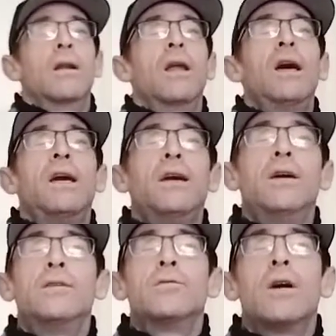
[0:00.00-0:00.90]

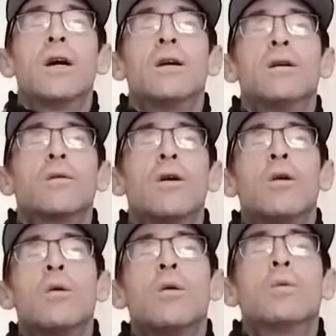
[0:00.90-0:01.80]
Laying around
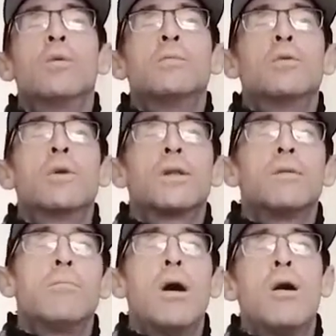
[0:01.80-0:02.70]
home with the
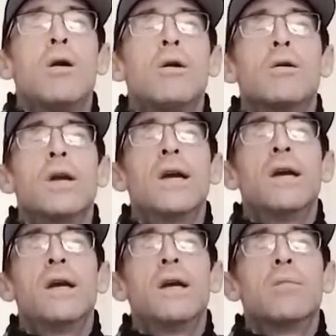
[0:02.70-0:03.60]
ball
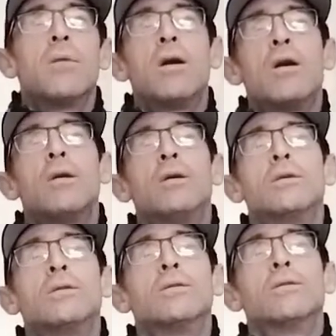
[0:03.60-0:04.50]
game
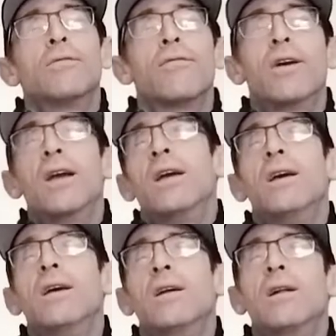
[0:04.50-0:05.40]
on,
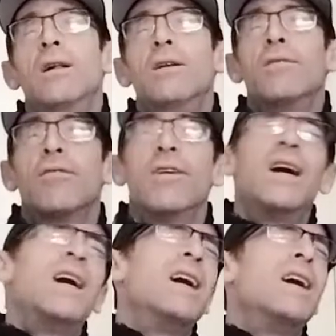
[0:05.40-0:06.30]
feeling
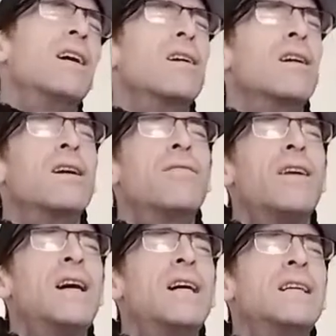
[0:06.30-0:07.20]
fairly
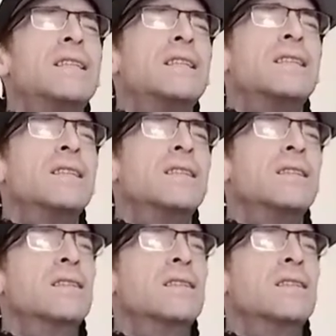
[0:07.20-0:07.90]
fine.